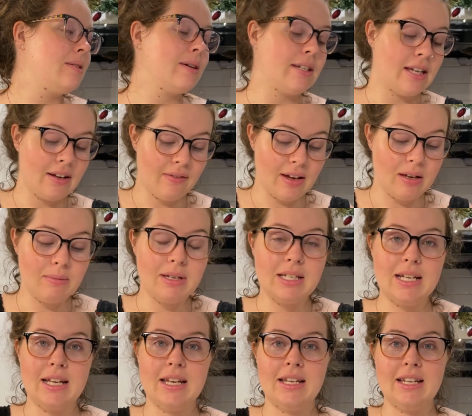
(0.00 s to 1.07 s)
So I take vitamin
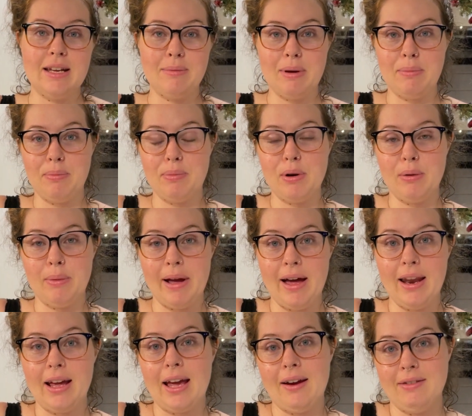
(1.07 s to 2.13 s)
D and I take my
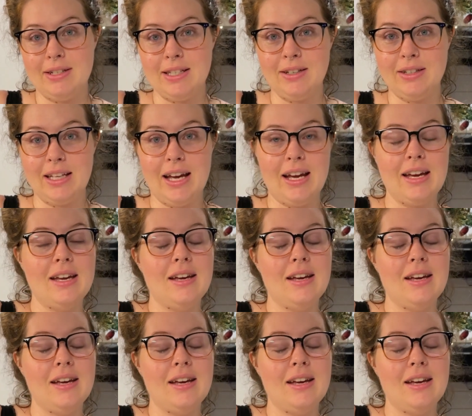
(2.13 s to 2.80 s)
probiotic every single day.